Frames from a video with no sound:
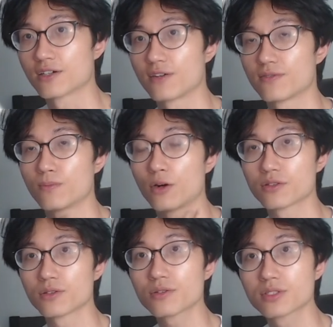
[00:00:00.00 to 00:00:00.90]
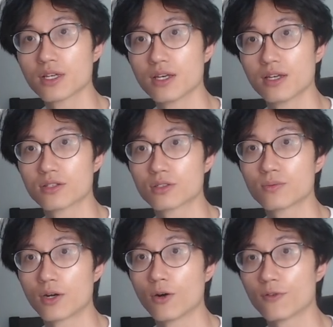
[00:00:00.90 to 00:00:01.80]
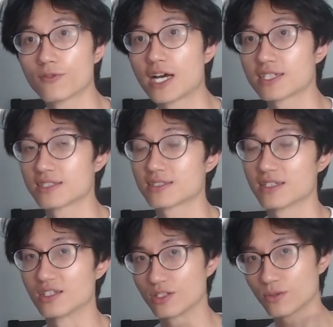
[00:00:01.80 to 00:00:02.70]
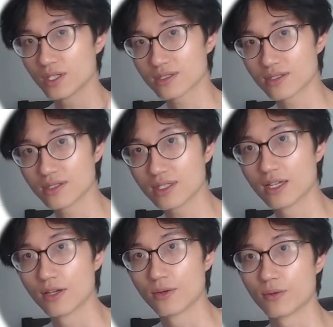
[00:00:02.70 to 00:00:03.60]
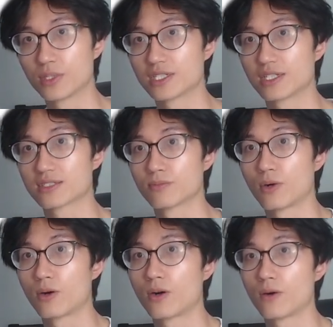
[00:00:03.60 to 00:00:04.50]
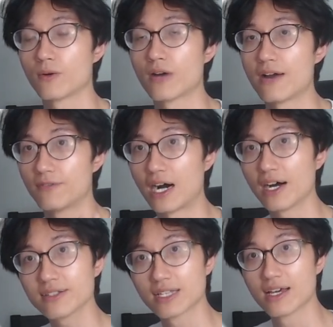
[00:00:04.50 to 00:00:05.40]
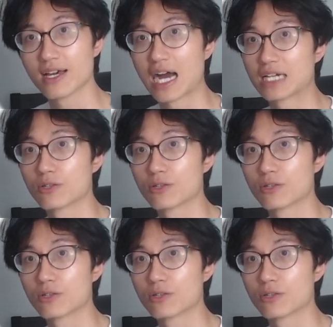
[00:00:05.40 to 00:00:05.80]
of models. 2.0 Flash is the newest one, which is more advanced. I